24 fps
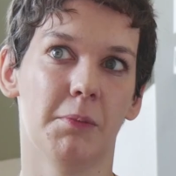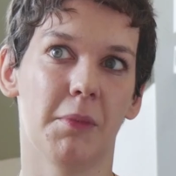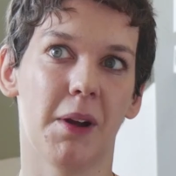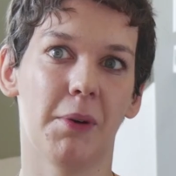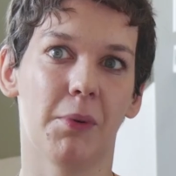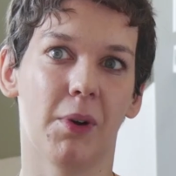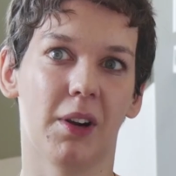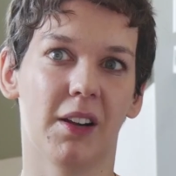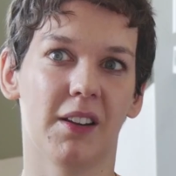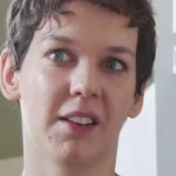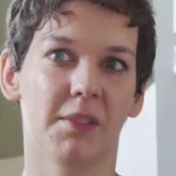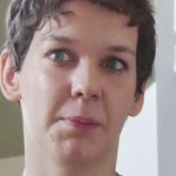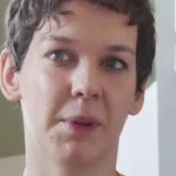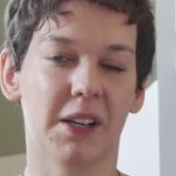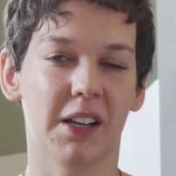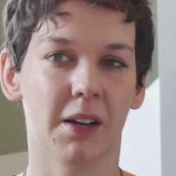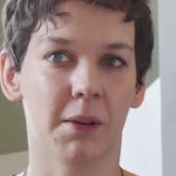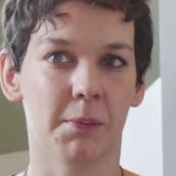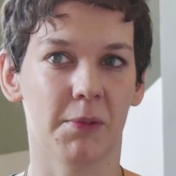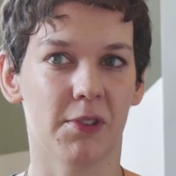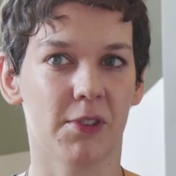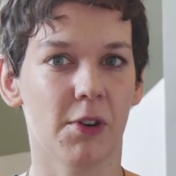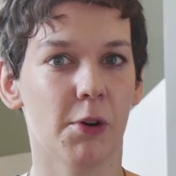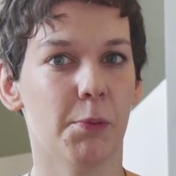My work has
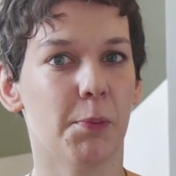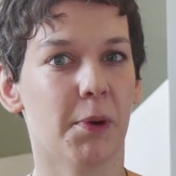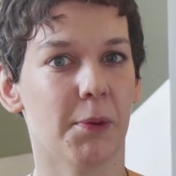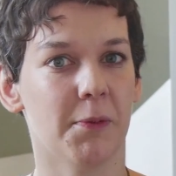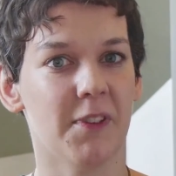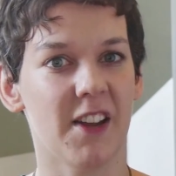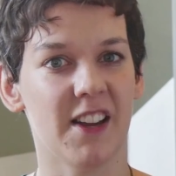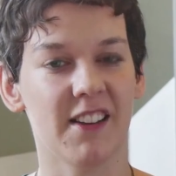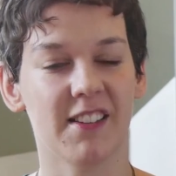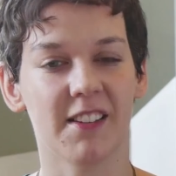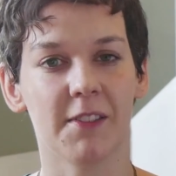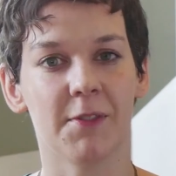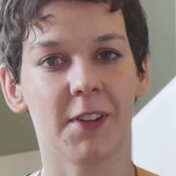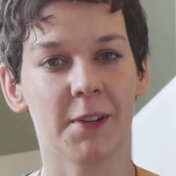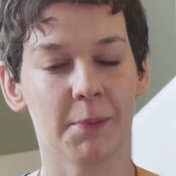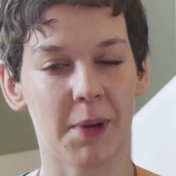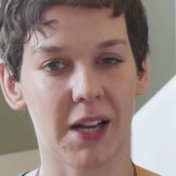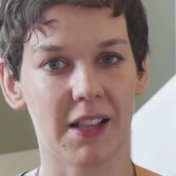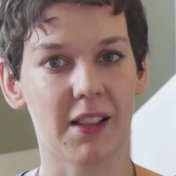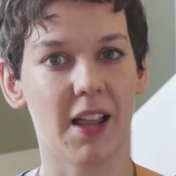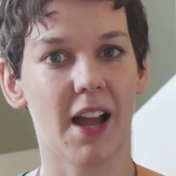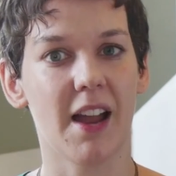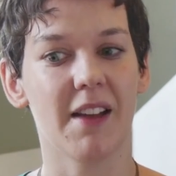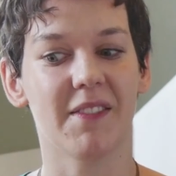become so pervasive in
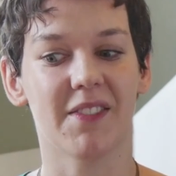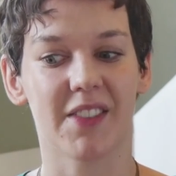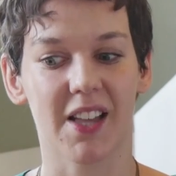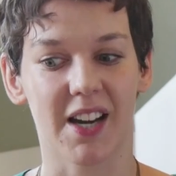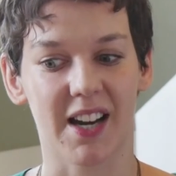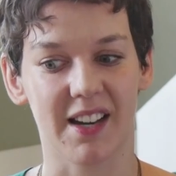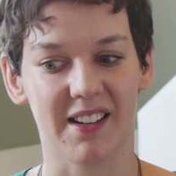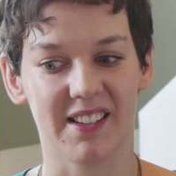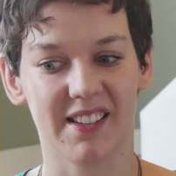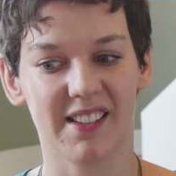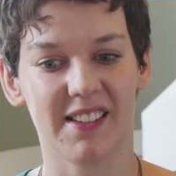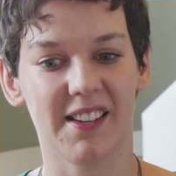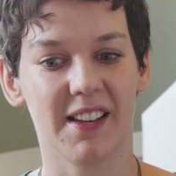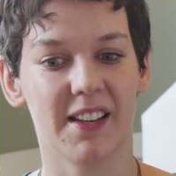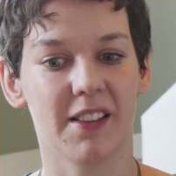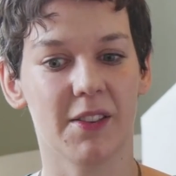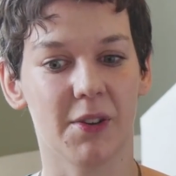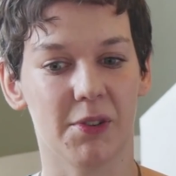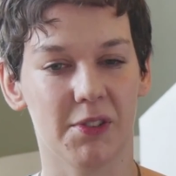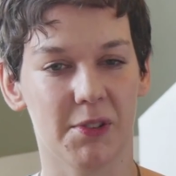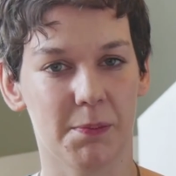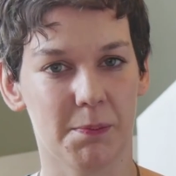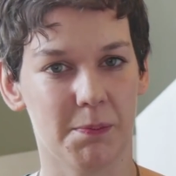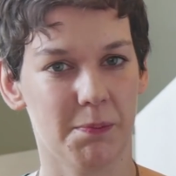my life that I see
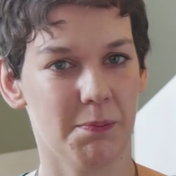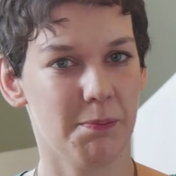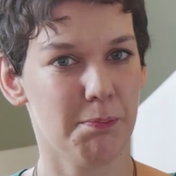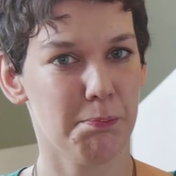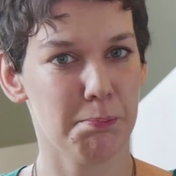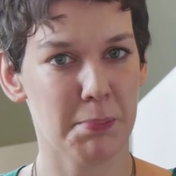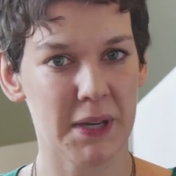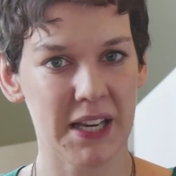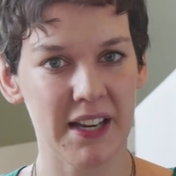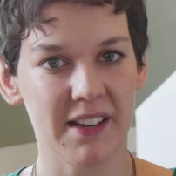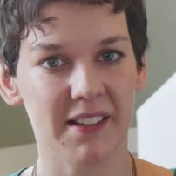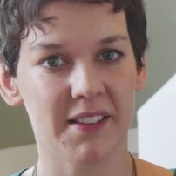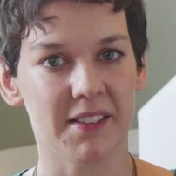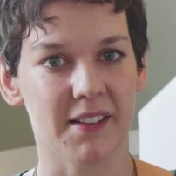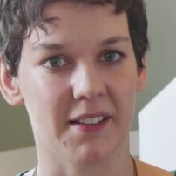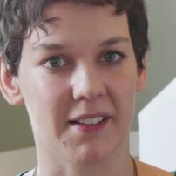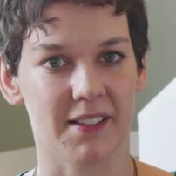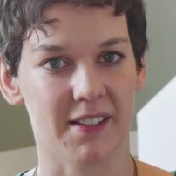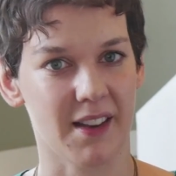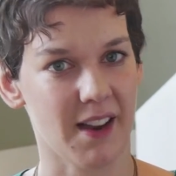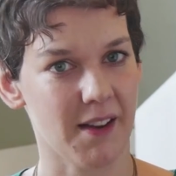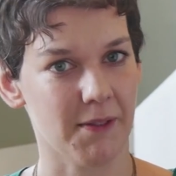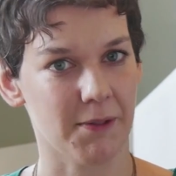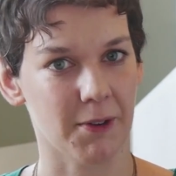those
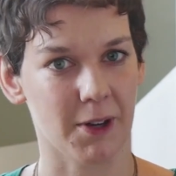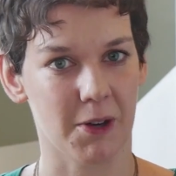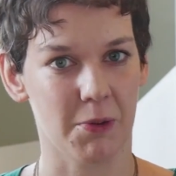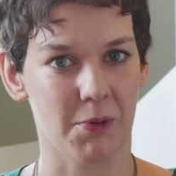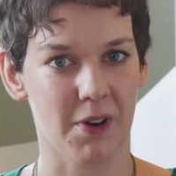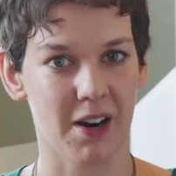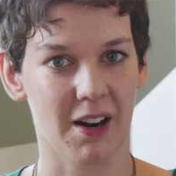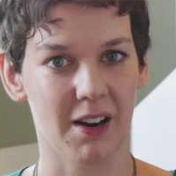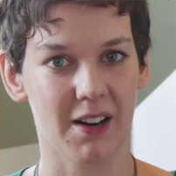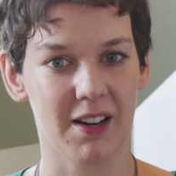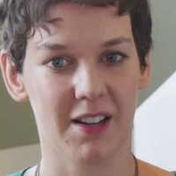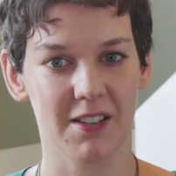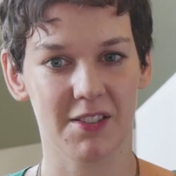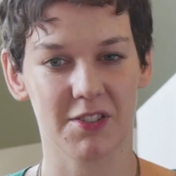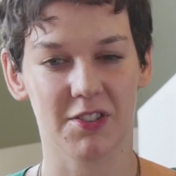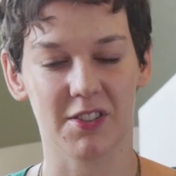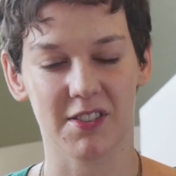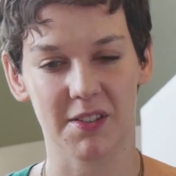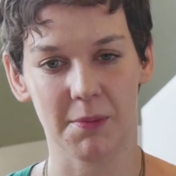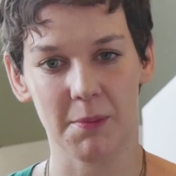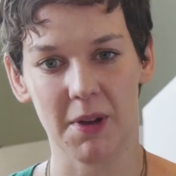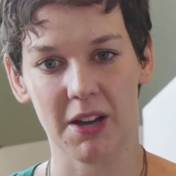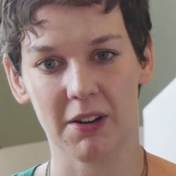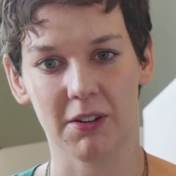pieces everywhere, and it's
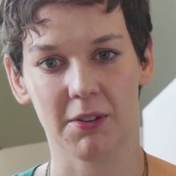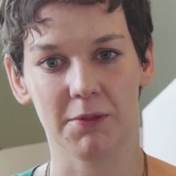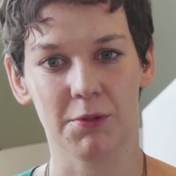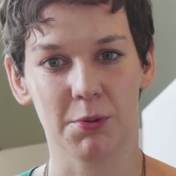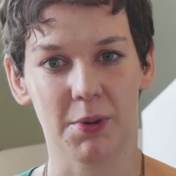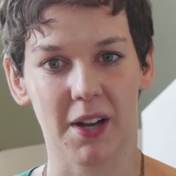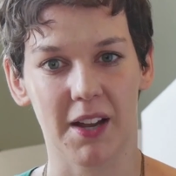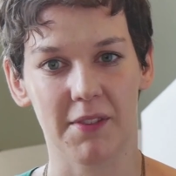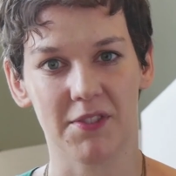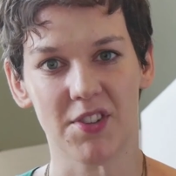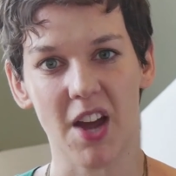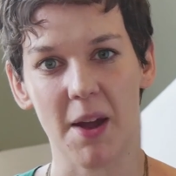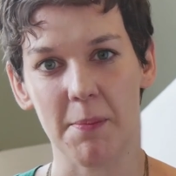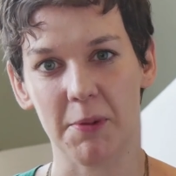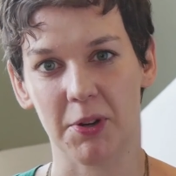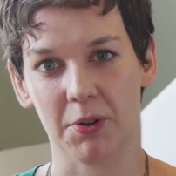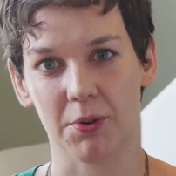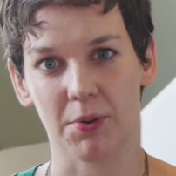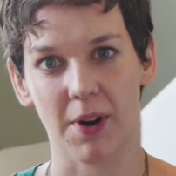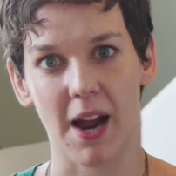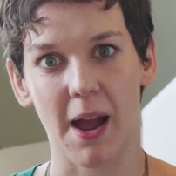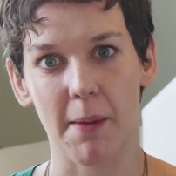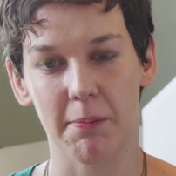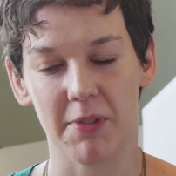just a matter of do I have time to
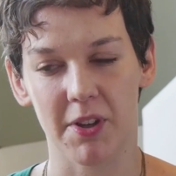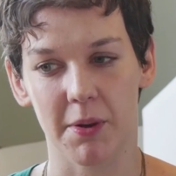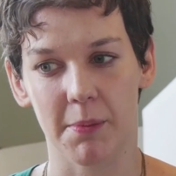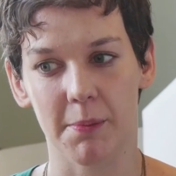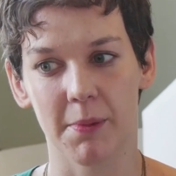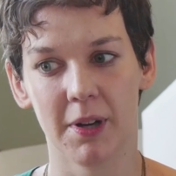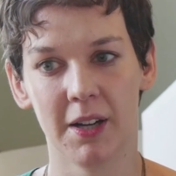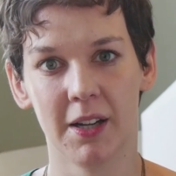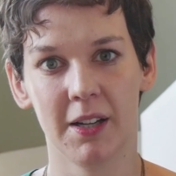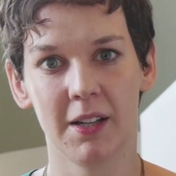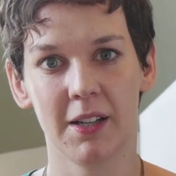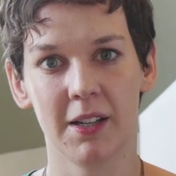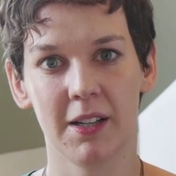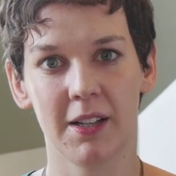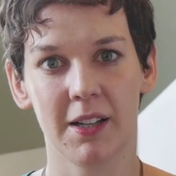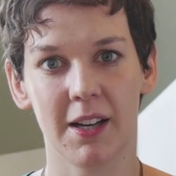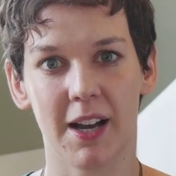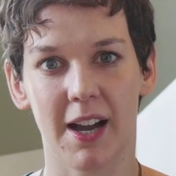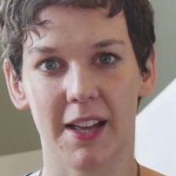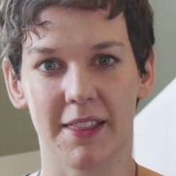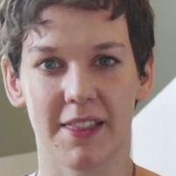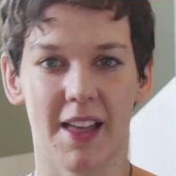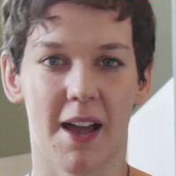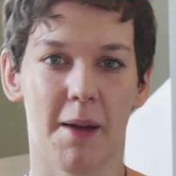grab them
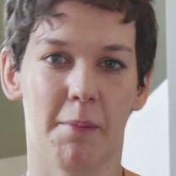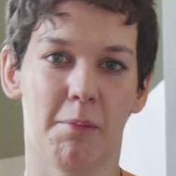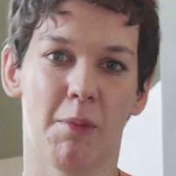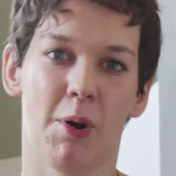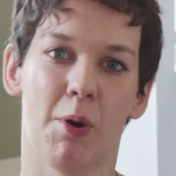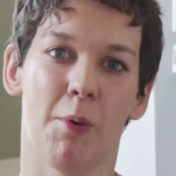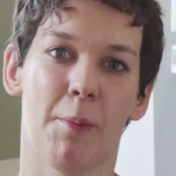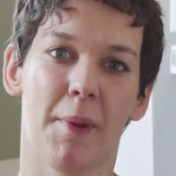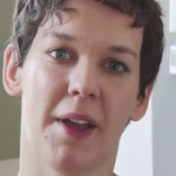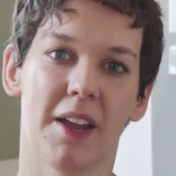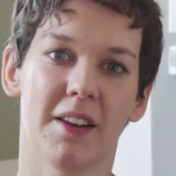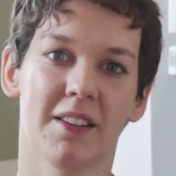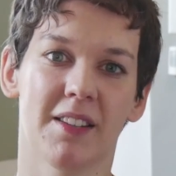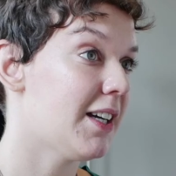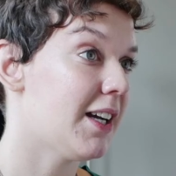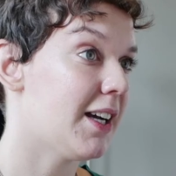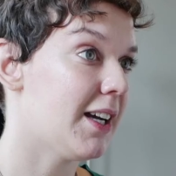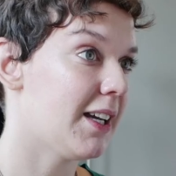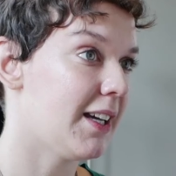at that moment.